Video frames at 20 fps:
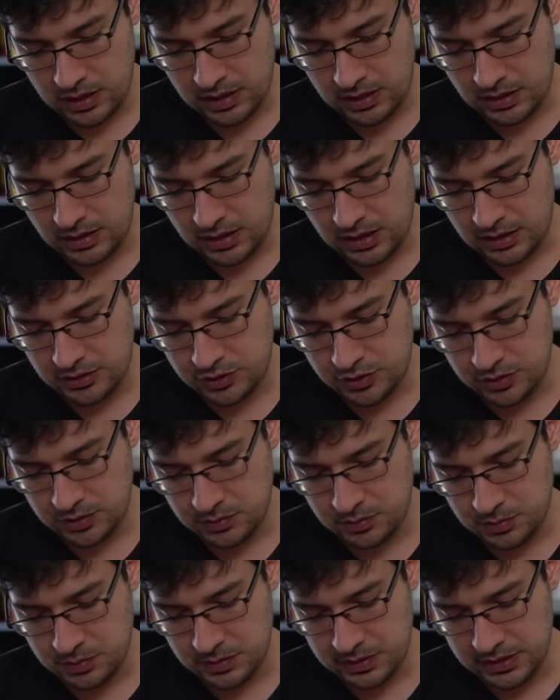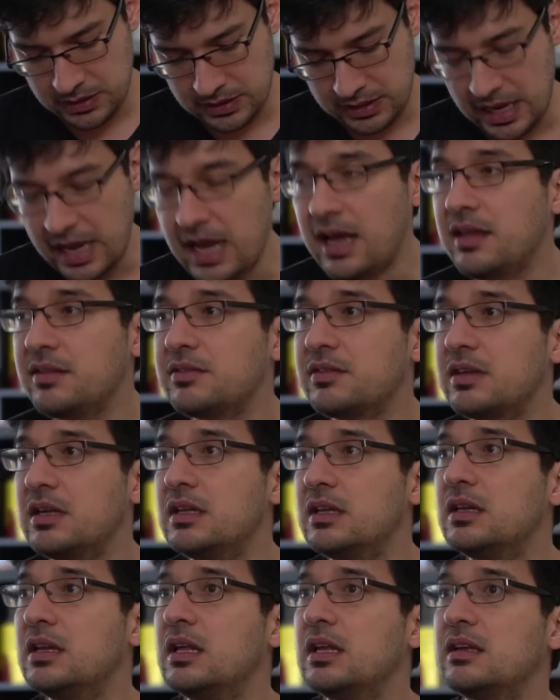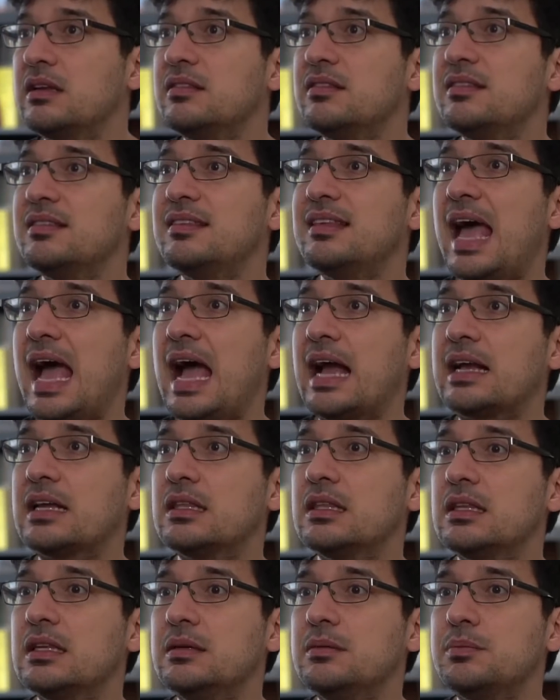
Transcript: I should really ask it exactly,